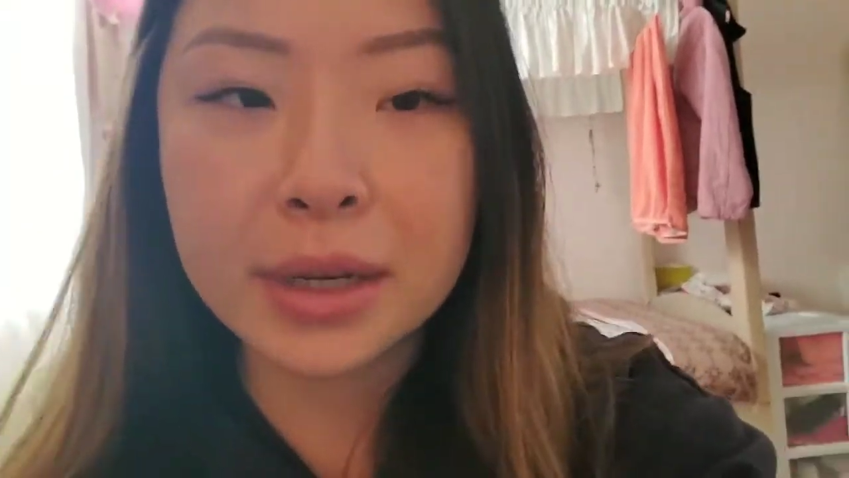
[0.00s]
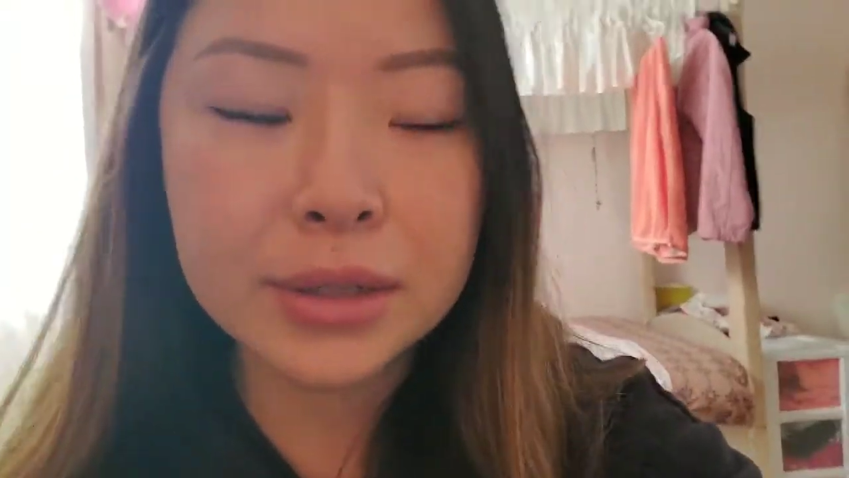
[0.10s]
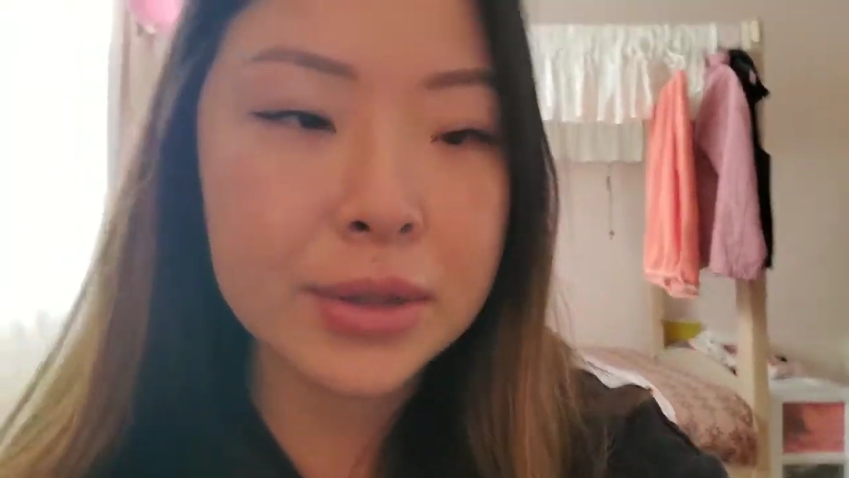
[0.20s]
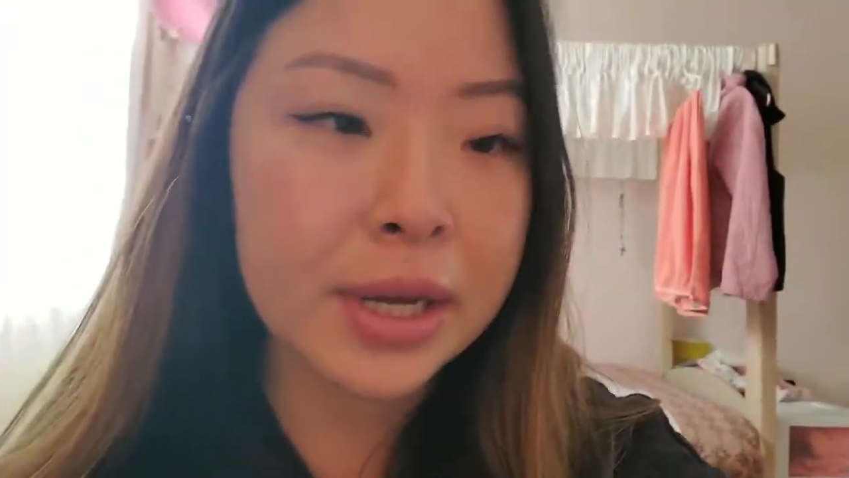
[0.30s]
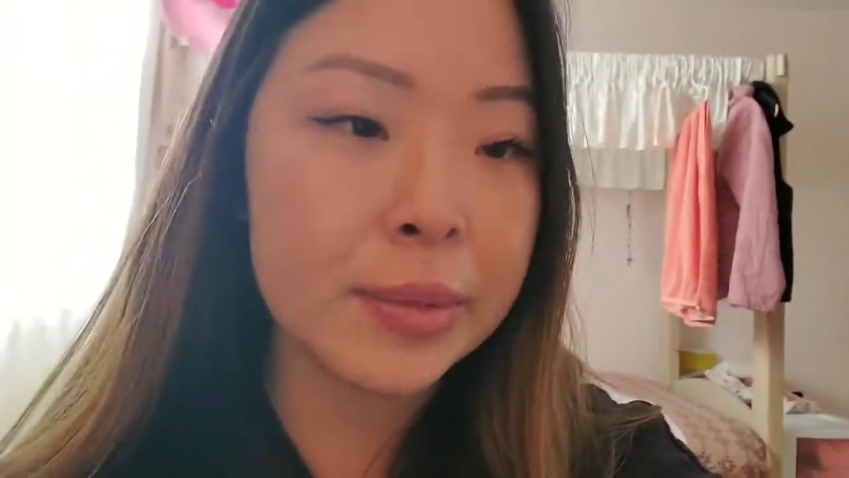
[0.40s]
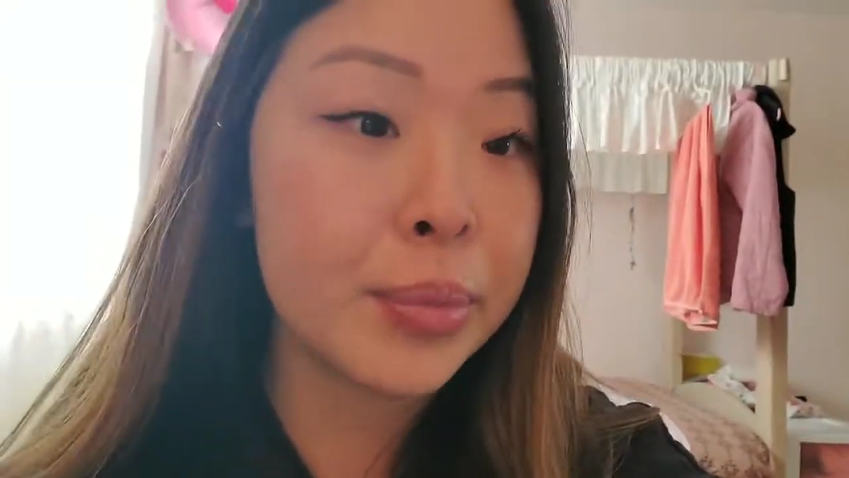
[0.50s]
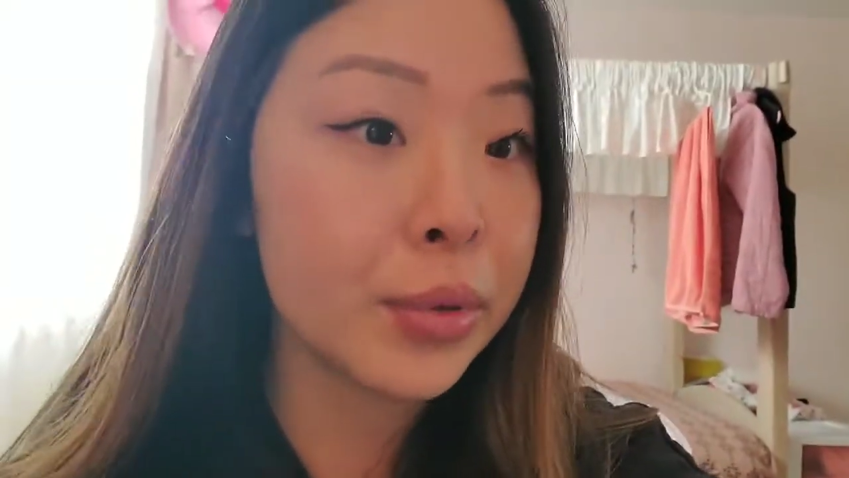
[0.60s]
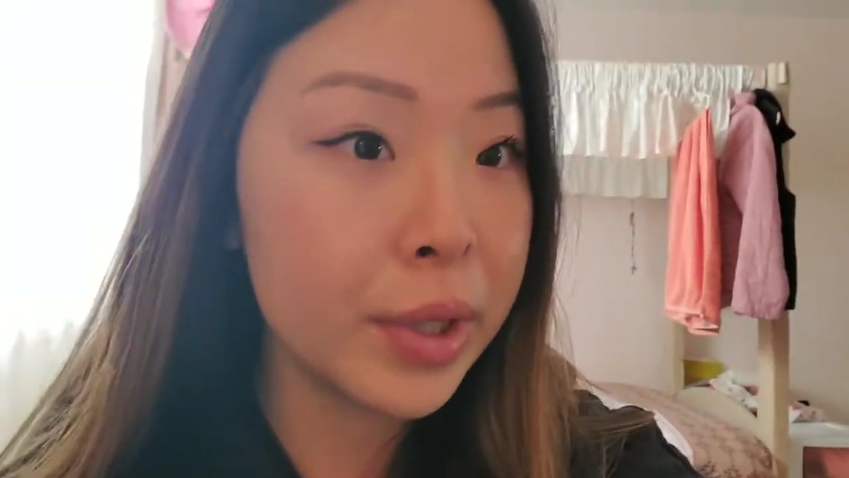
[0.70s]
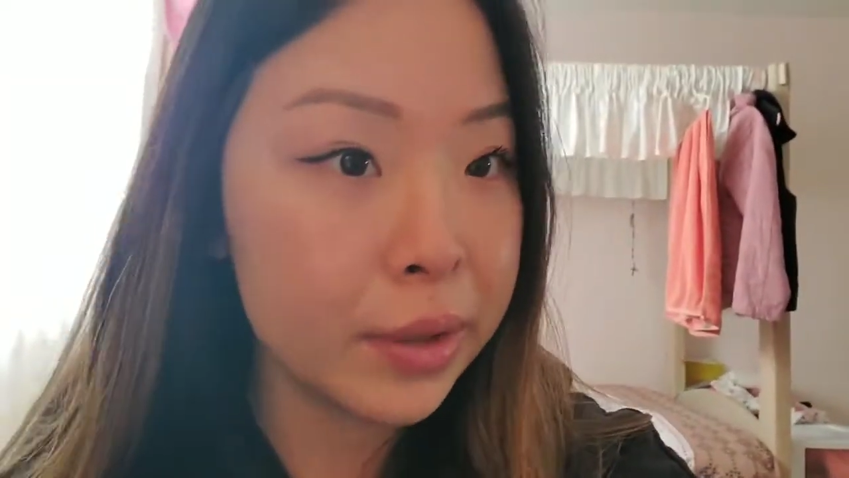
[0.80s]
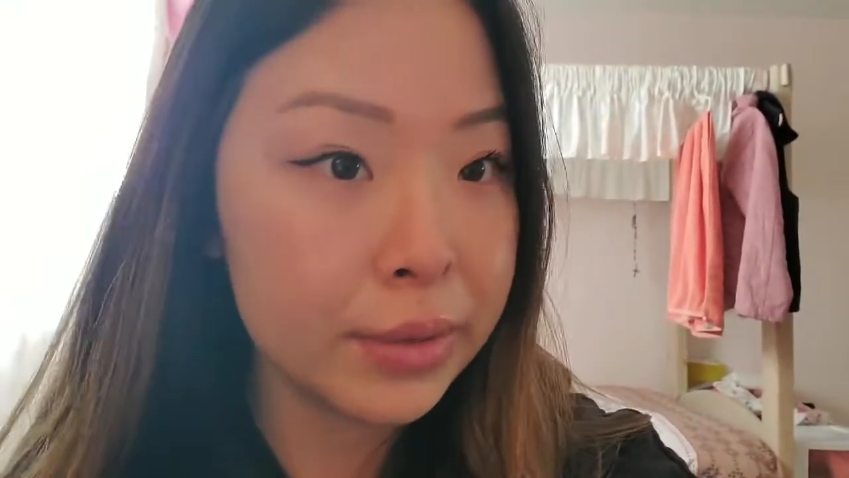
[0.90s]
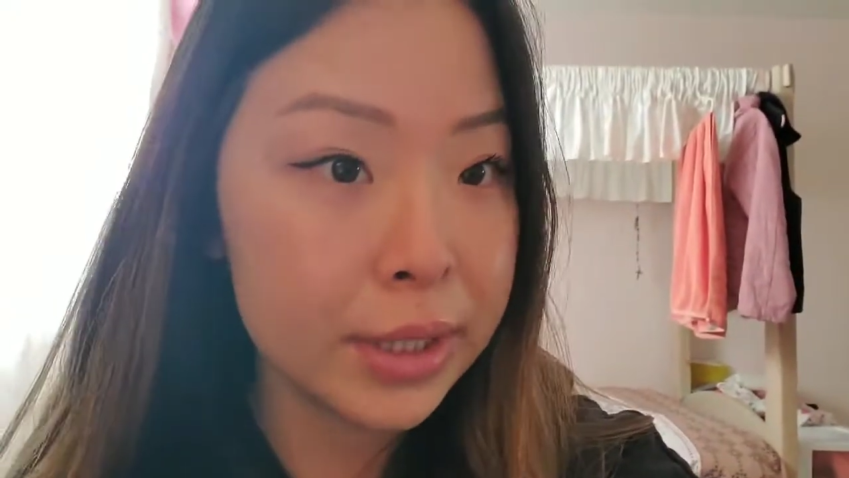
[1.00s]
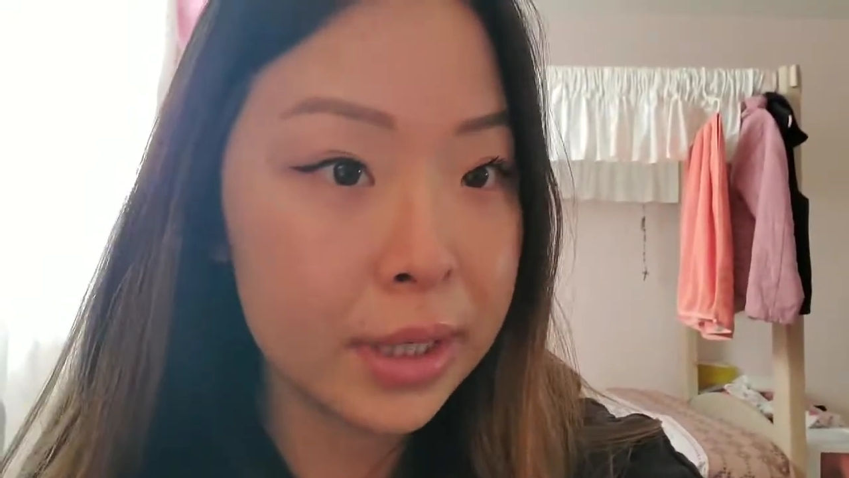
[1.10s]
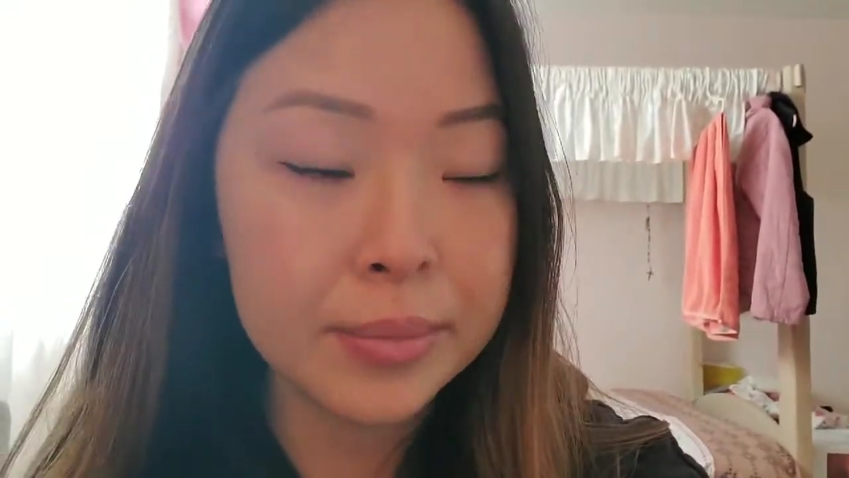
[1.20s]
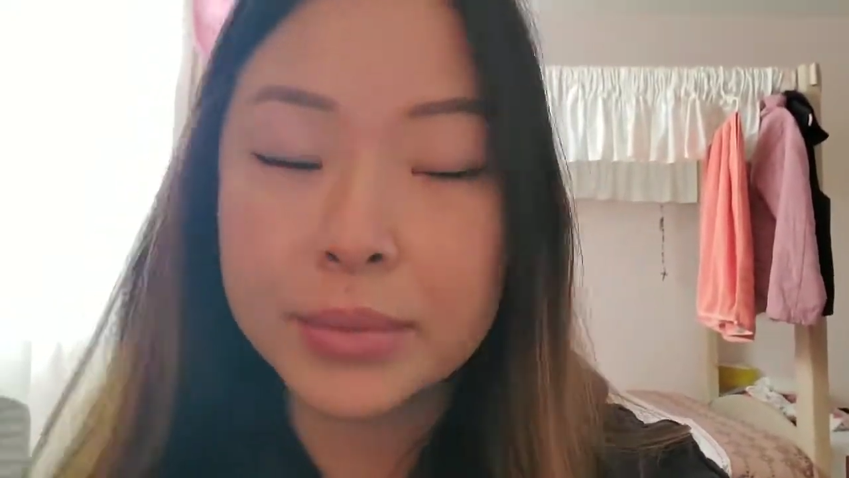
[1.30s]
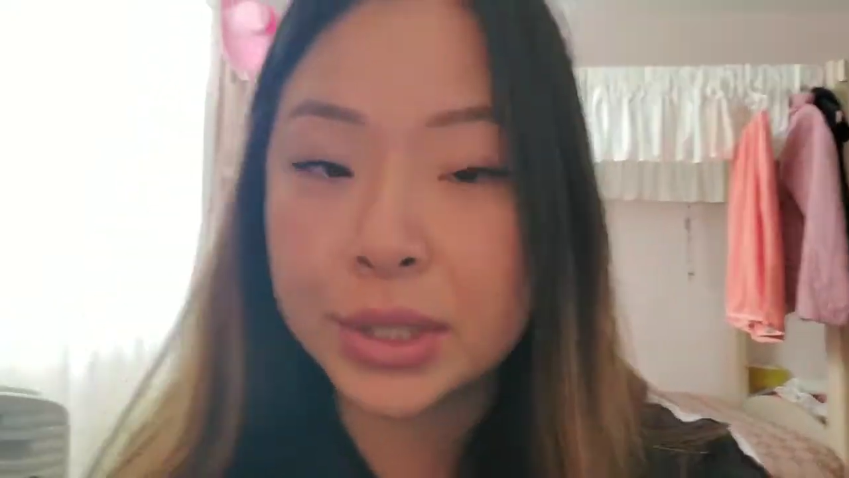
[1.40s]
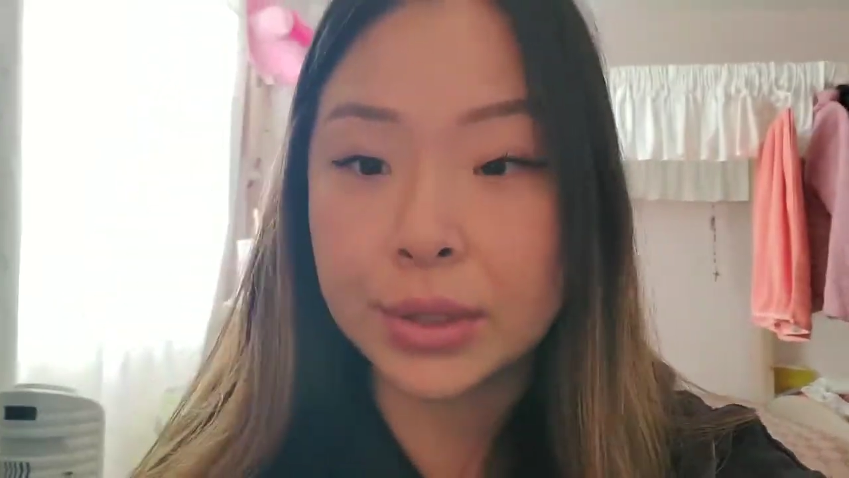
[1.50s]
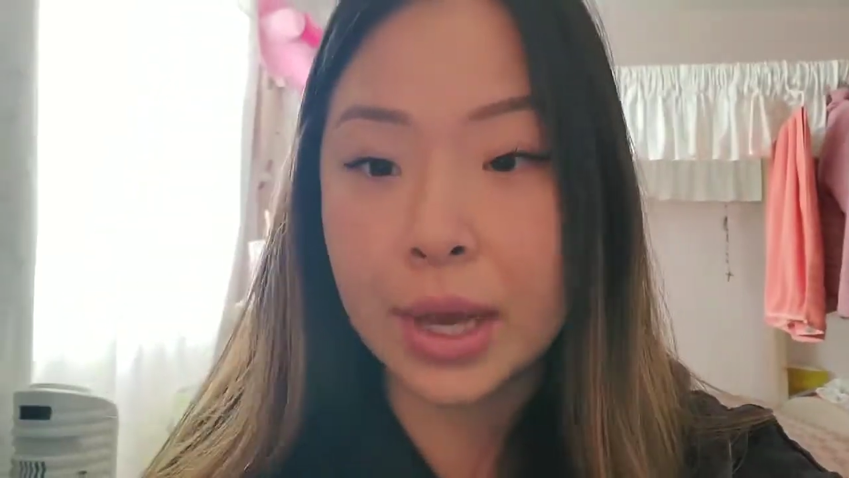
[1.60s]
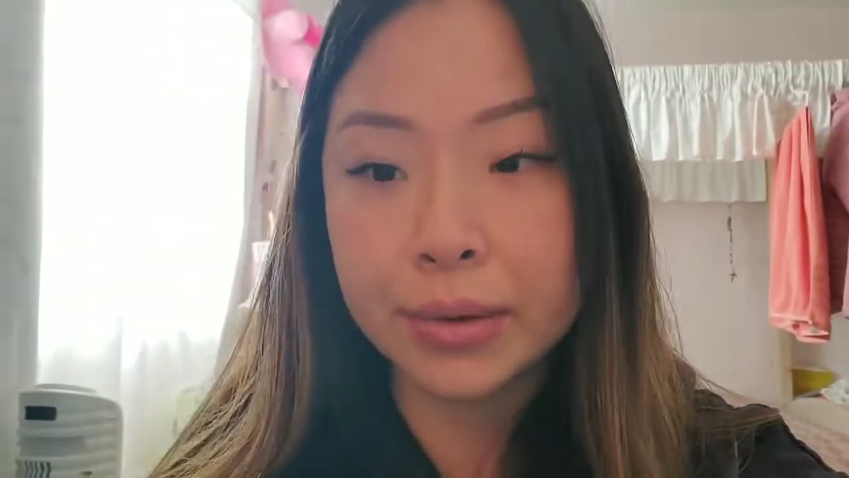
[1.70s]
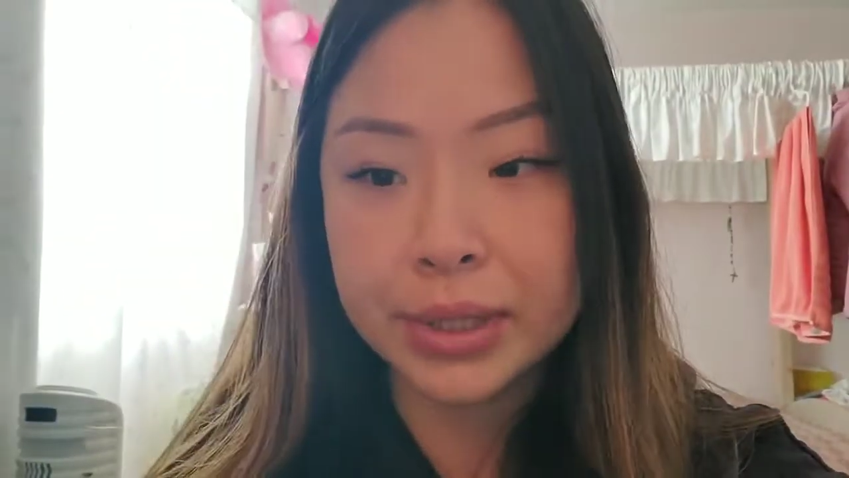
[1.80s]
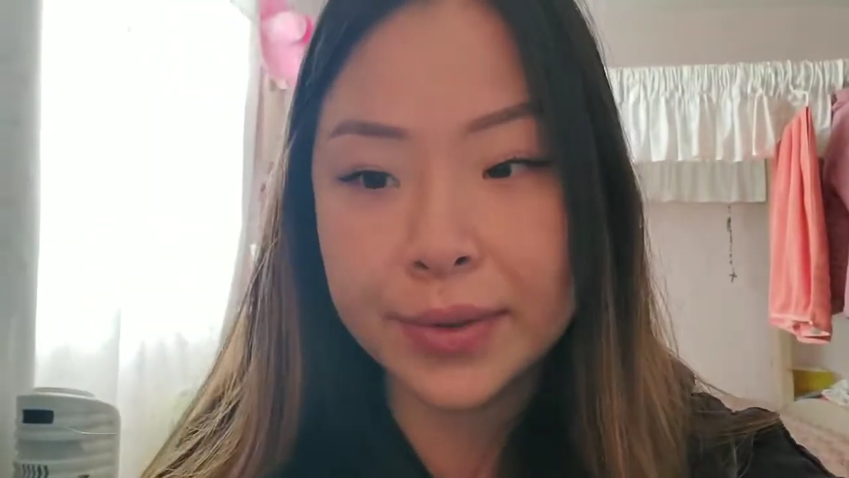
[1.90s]
I also had a burrito today, so
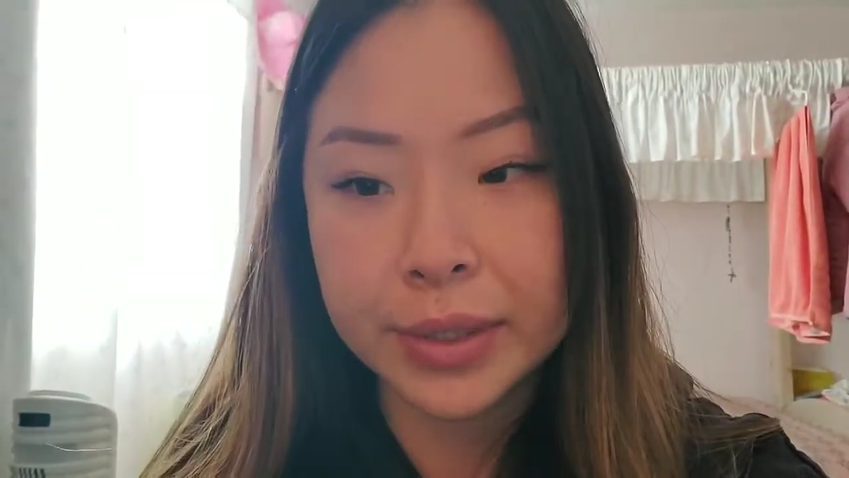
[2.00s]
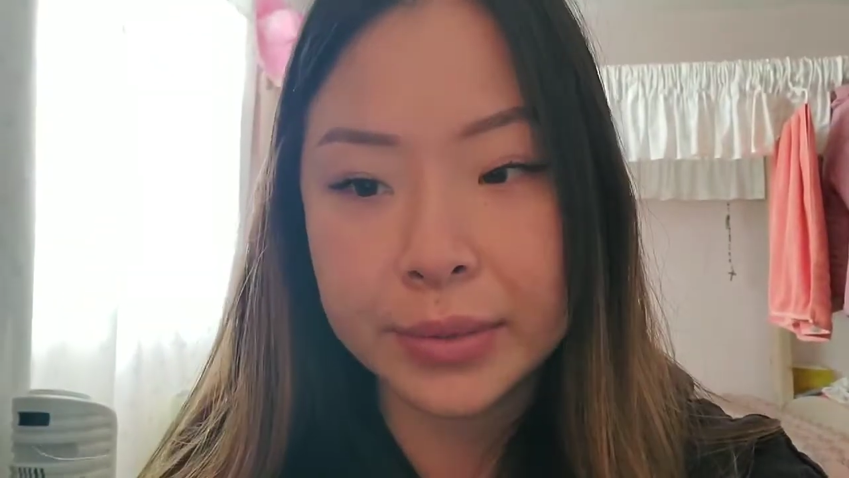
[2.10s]
that was